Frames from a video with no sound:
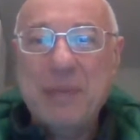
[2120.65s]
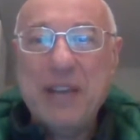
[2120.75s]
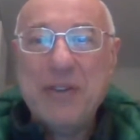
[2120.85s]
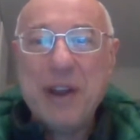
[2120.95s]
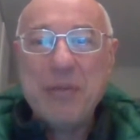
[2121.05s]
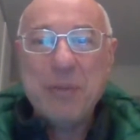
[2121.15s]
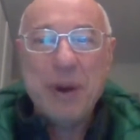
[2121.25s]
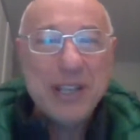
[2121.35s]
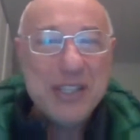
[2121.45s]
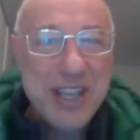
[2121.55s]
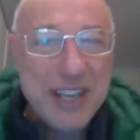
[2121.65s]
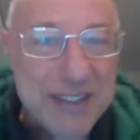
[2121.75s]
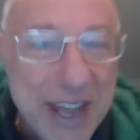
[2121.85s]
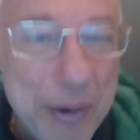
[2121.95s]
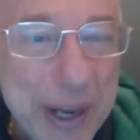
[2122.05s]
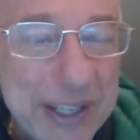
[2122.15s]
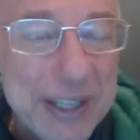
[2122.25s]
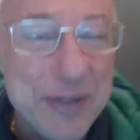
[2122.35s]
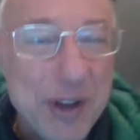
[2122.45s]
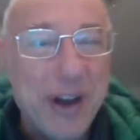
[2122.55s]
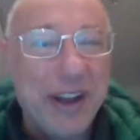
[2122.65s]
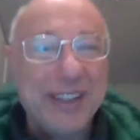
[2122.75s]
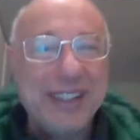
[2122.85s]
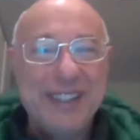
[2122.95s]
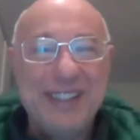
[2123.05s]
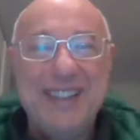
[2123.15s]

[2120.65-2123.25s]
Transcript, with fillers: Big growth mindset, they reckon you've got.